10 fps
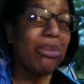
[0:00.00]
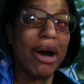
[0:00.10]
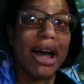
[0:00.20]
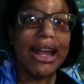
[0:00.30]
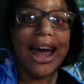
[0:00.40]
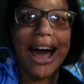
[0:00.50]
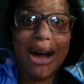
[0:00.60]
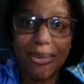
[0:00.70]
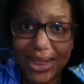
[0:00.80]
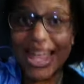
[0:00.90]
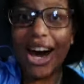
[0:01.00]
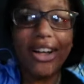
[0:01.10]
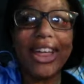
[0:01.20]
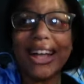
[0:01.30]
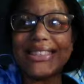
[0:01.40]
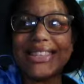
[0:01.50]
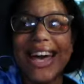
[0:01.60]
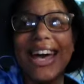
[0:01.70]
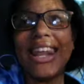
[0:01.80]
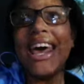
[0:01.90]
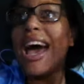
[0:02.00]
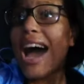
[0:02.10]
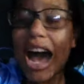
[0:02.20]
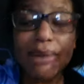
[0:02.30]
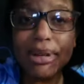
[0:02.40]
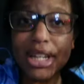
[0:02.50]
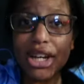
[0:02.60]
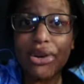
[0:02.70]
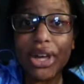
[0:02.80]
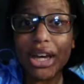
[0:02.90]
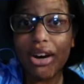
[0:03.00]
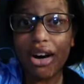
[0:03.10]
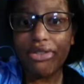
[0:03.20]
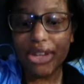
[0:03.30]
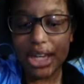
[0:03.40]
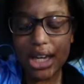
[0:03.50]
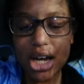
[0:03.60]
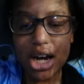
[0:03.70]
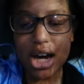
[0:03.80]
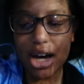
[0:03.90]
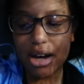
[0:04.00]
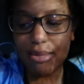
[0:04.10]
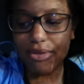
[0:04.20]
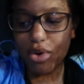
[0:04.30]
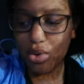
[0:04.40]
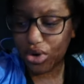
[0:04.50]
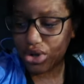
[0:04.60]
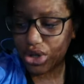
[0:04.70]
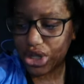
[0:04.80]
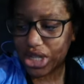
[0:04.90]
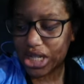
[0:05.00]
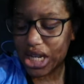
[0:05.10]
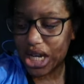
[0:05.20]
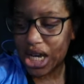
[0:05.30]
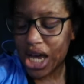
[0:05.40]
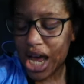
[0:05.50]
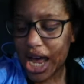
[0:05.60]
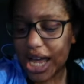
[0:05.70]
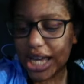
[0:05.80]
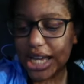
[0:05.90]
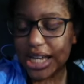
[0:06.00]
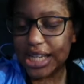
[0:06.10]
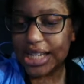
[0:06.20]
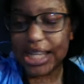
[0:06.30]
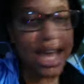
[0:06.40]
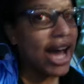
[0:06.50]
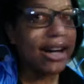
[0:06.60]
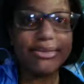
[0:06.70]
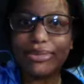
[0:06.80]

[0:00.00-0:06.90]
But with all that said, I'm gonna go get coffee, of course, and yeah.